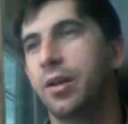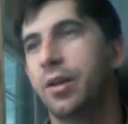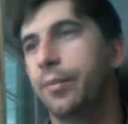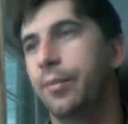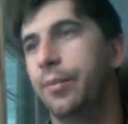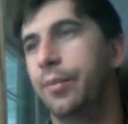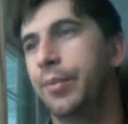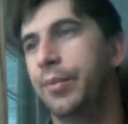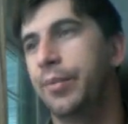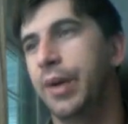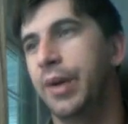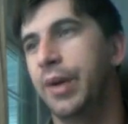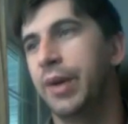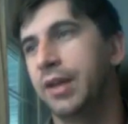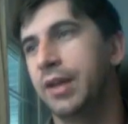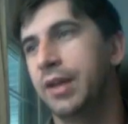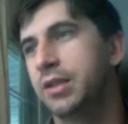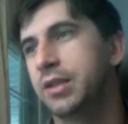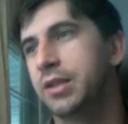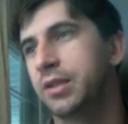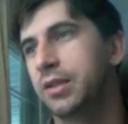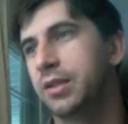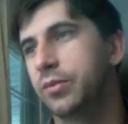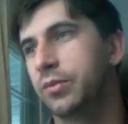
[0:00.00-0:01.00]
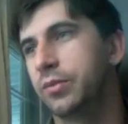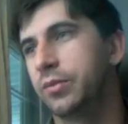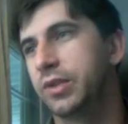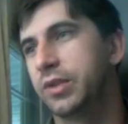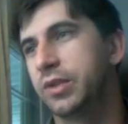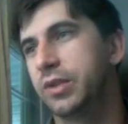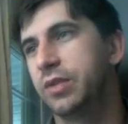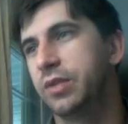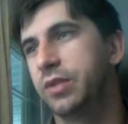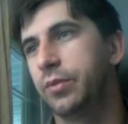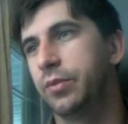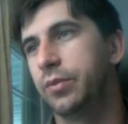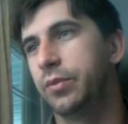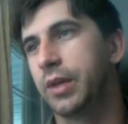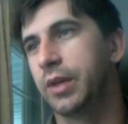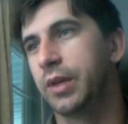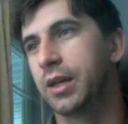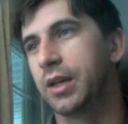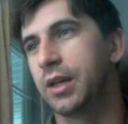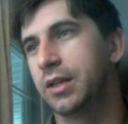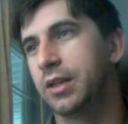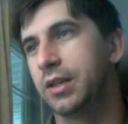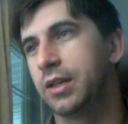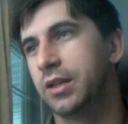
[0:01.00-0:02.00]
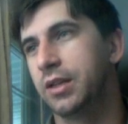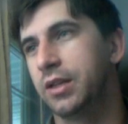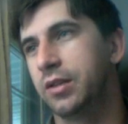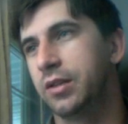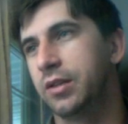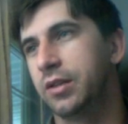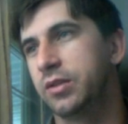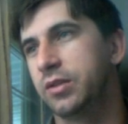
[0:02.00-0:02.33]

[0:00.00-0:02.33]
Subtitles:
but we'll see what we can get done.